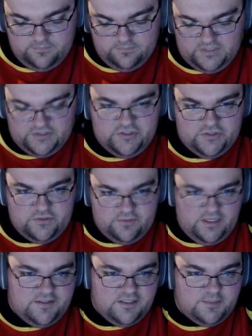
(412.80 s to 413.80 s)

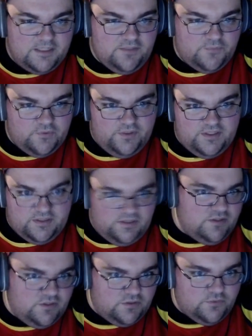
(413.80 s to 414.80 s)
it's expensive for a reason.
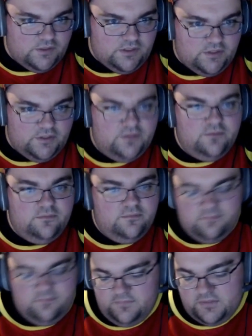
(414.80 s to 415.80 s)
It's just really good.
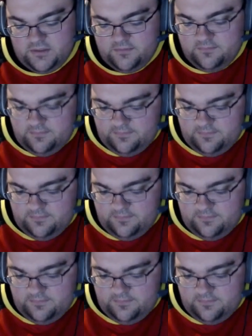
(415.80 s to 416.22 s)
So